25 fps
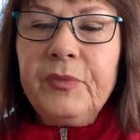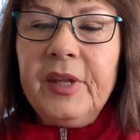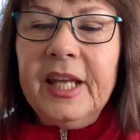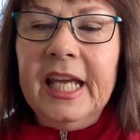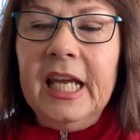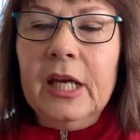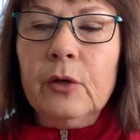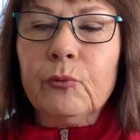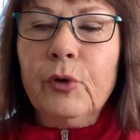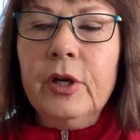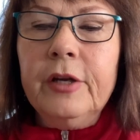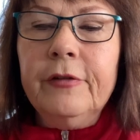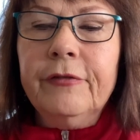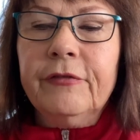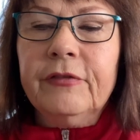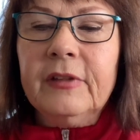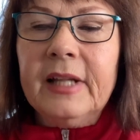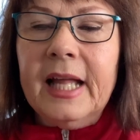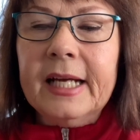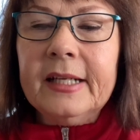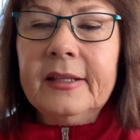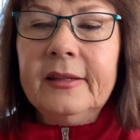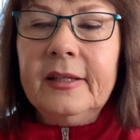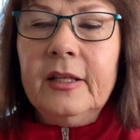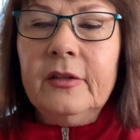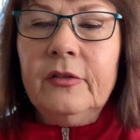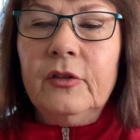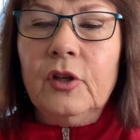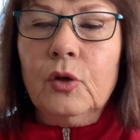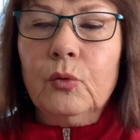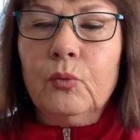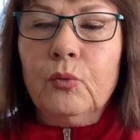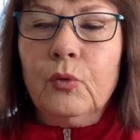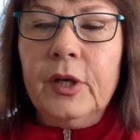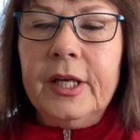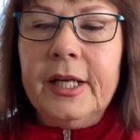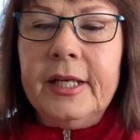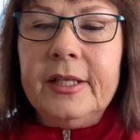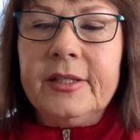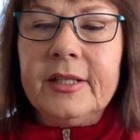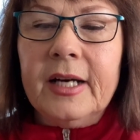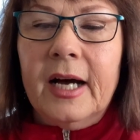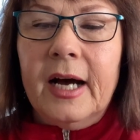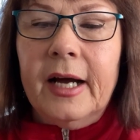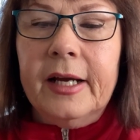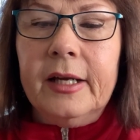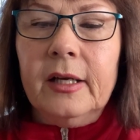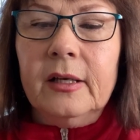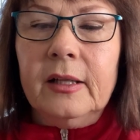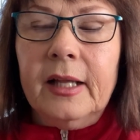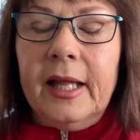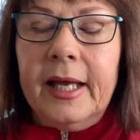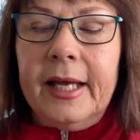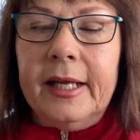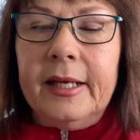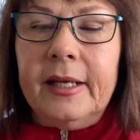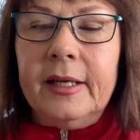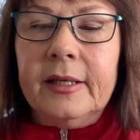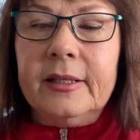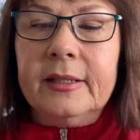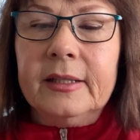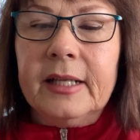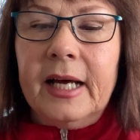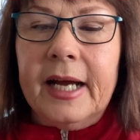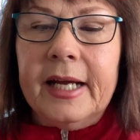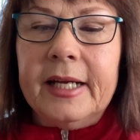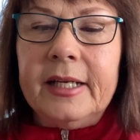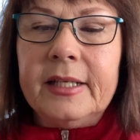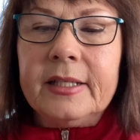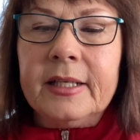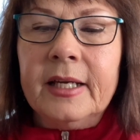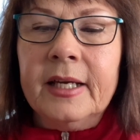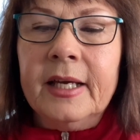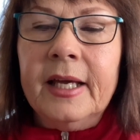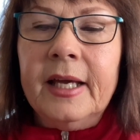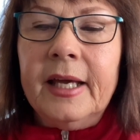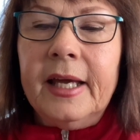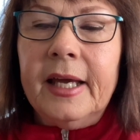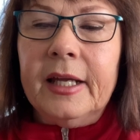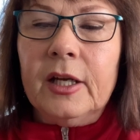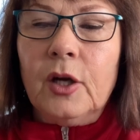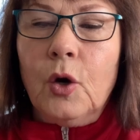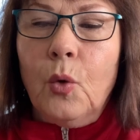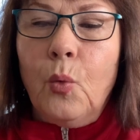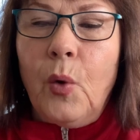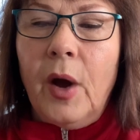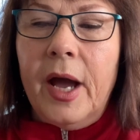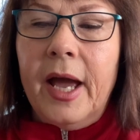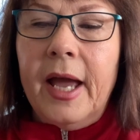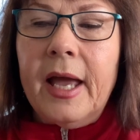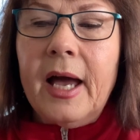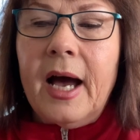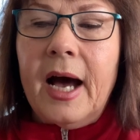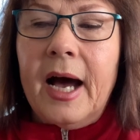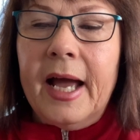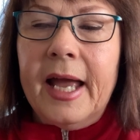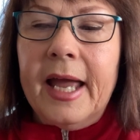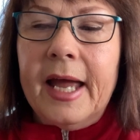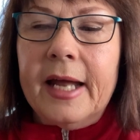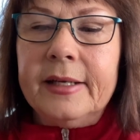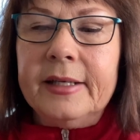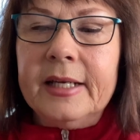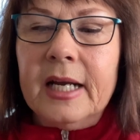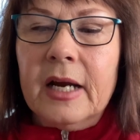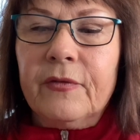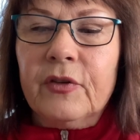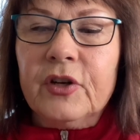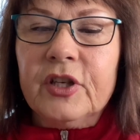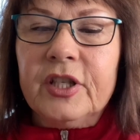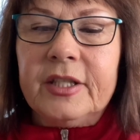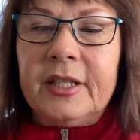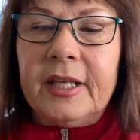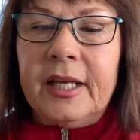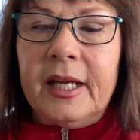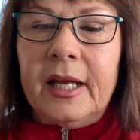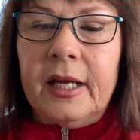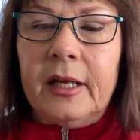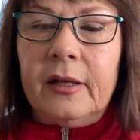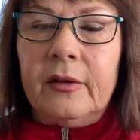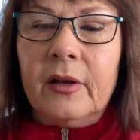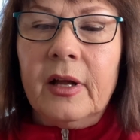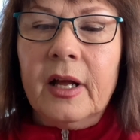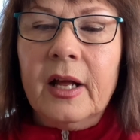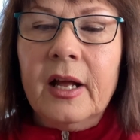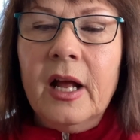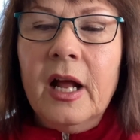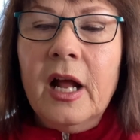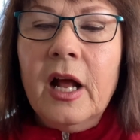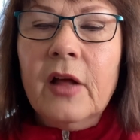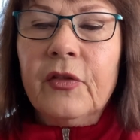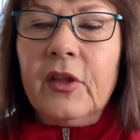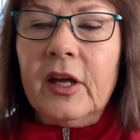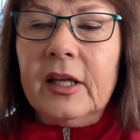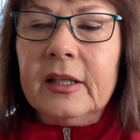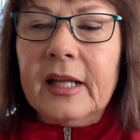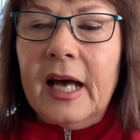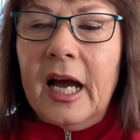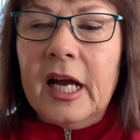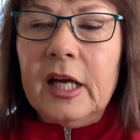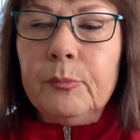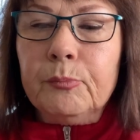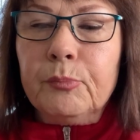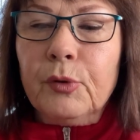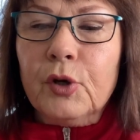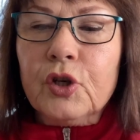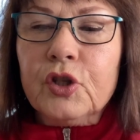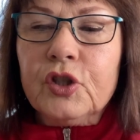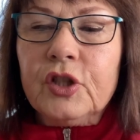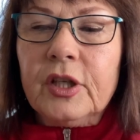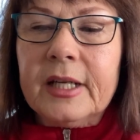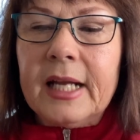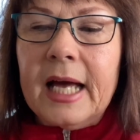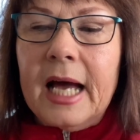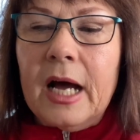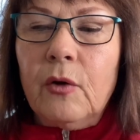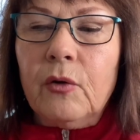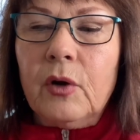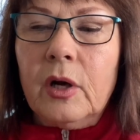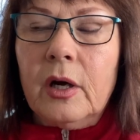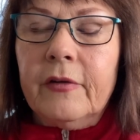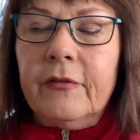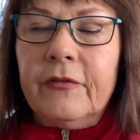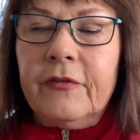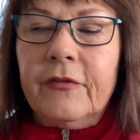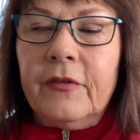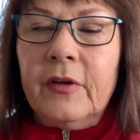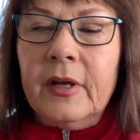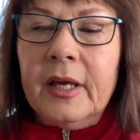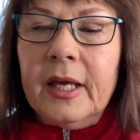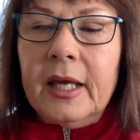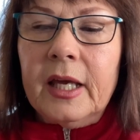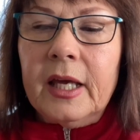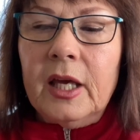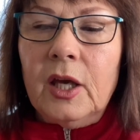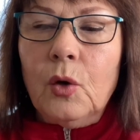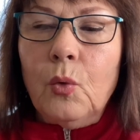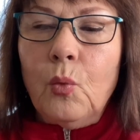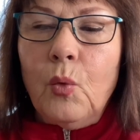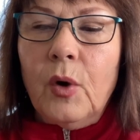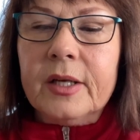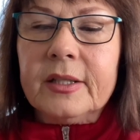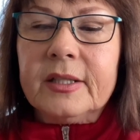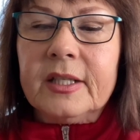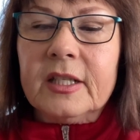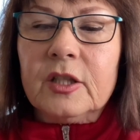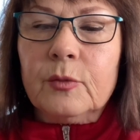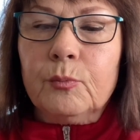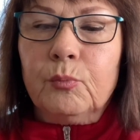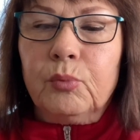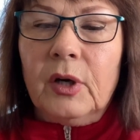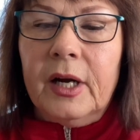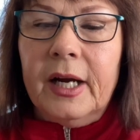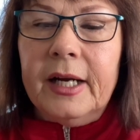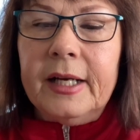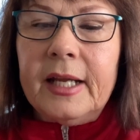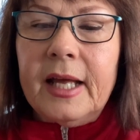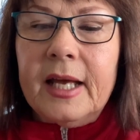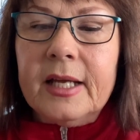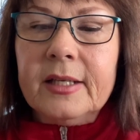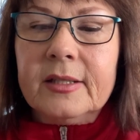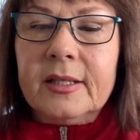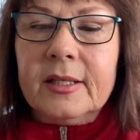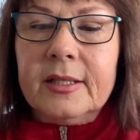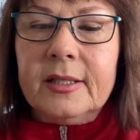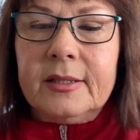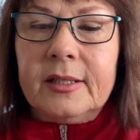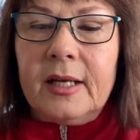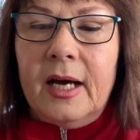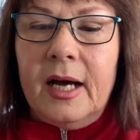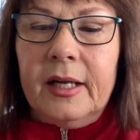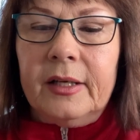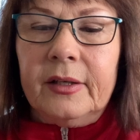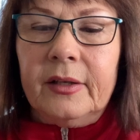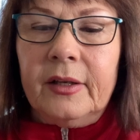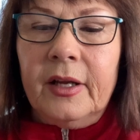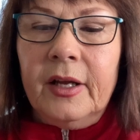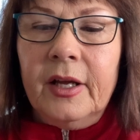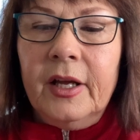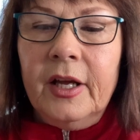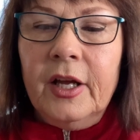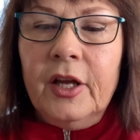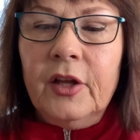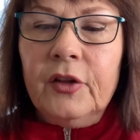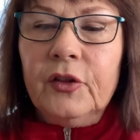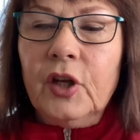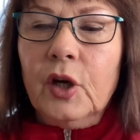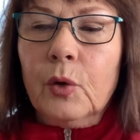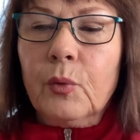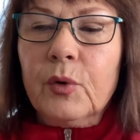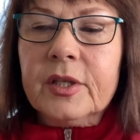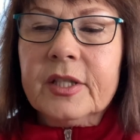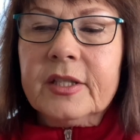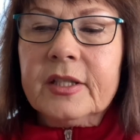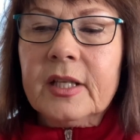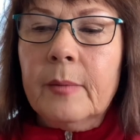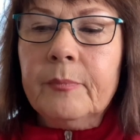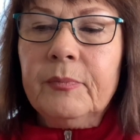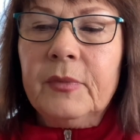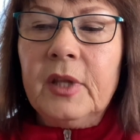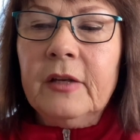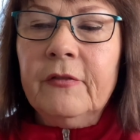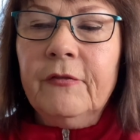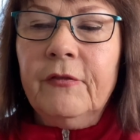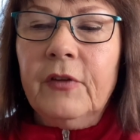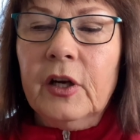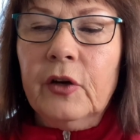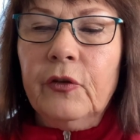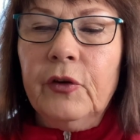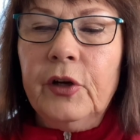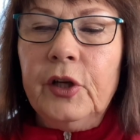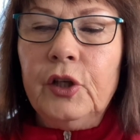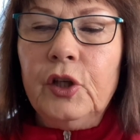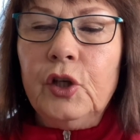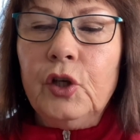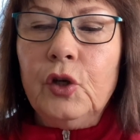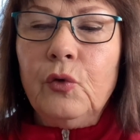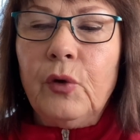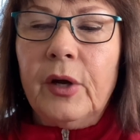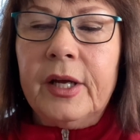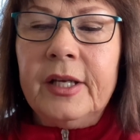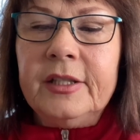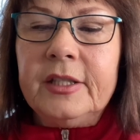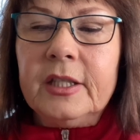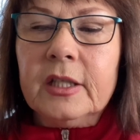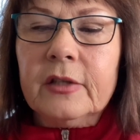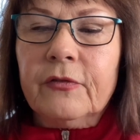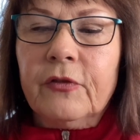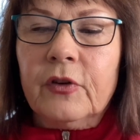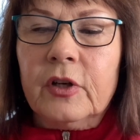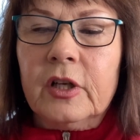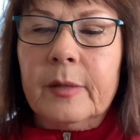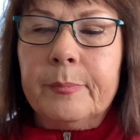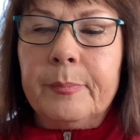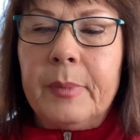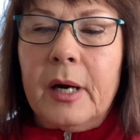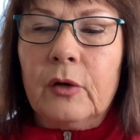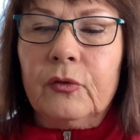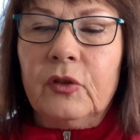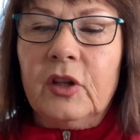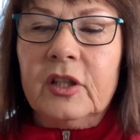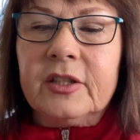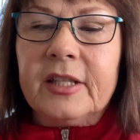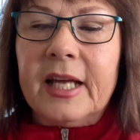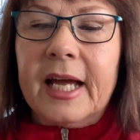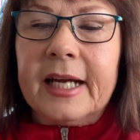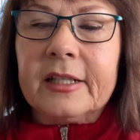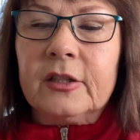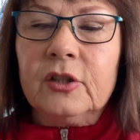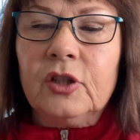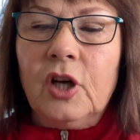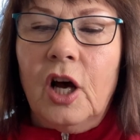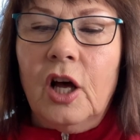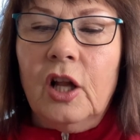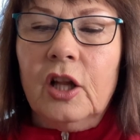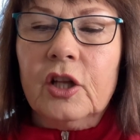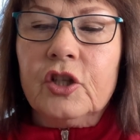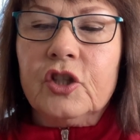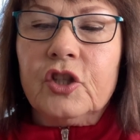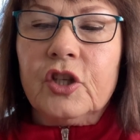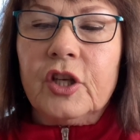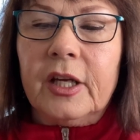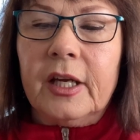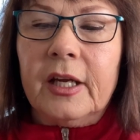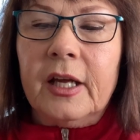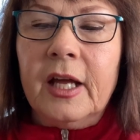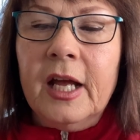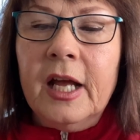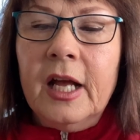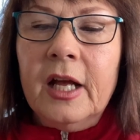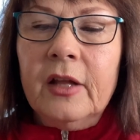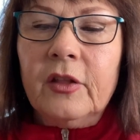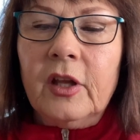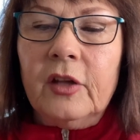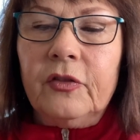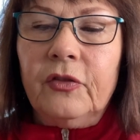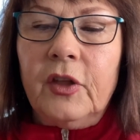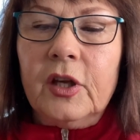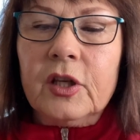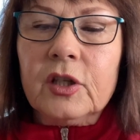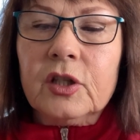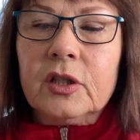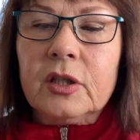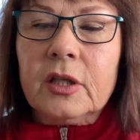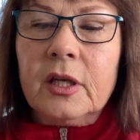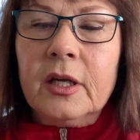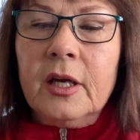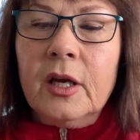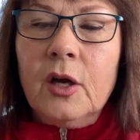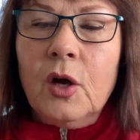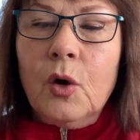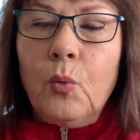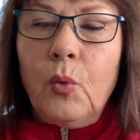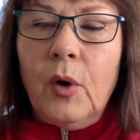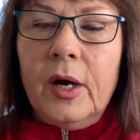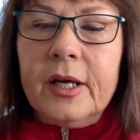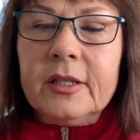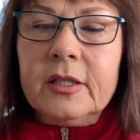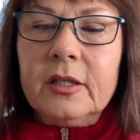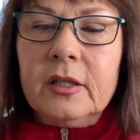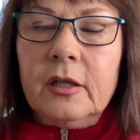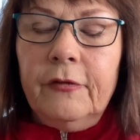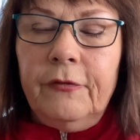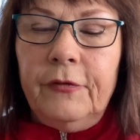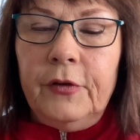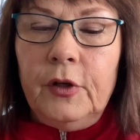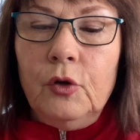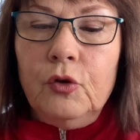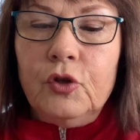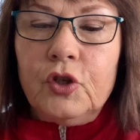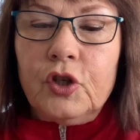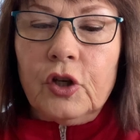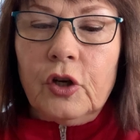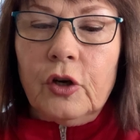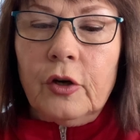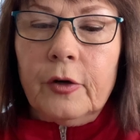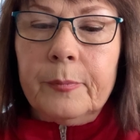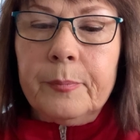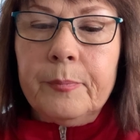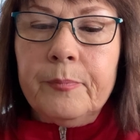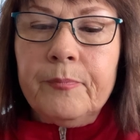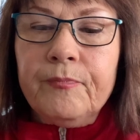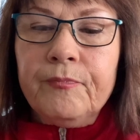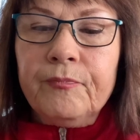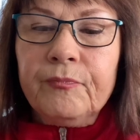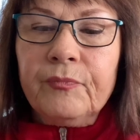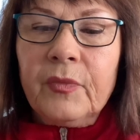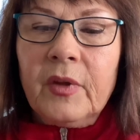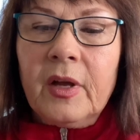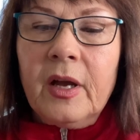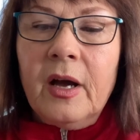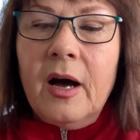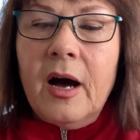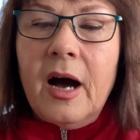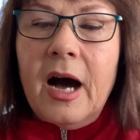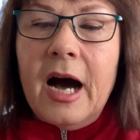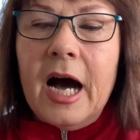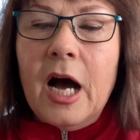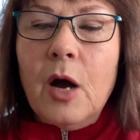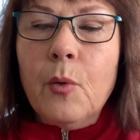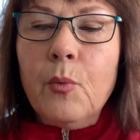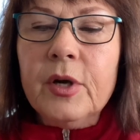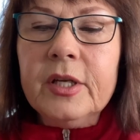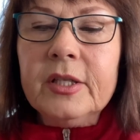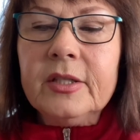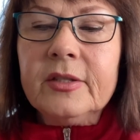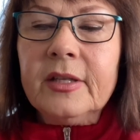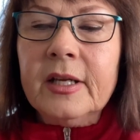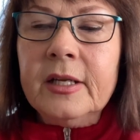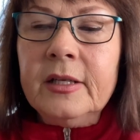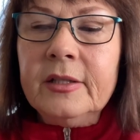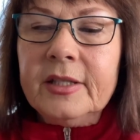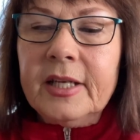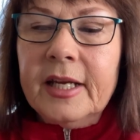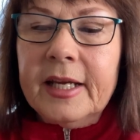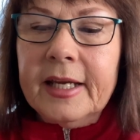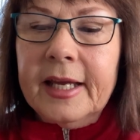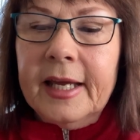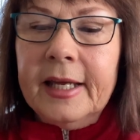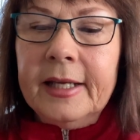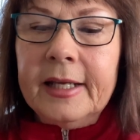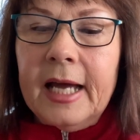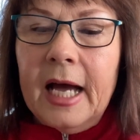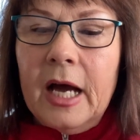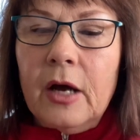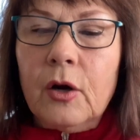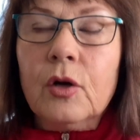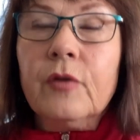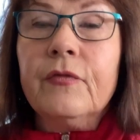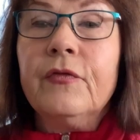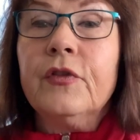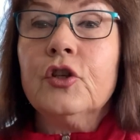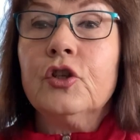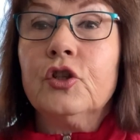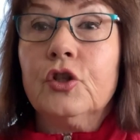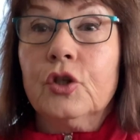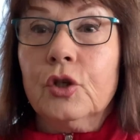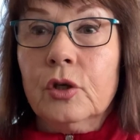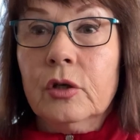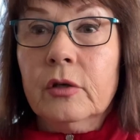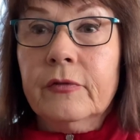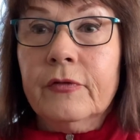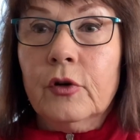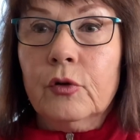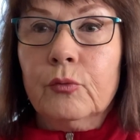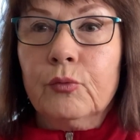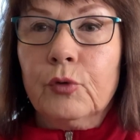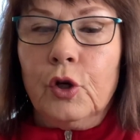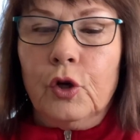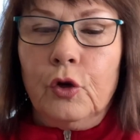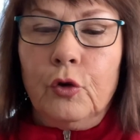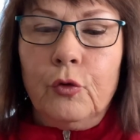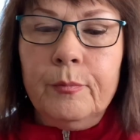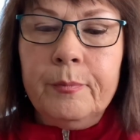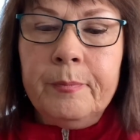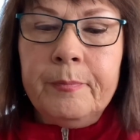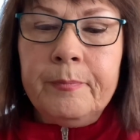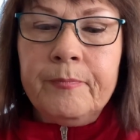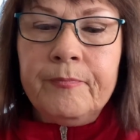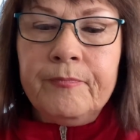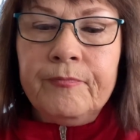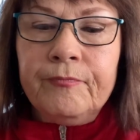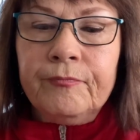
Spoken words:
It reflected the redilated light in a way I had never seen. The light bursted out of it was as bright as the sun. There was something very new and different about the technology, that this was the future. I was then taken out of the server room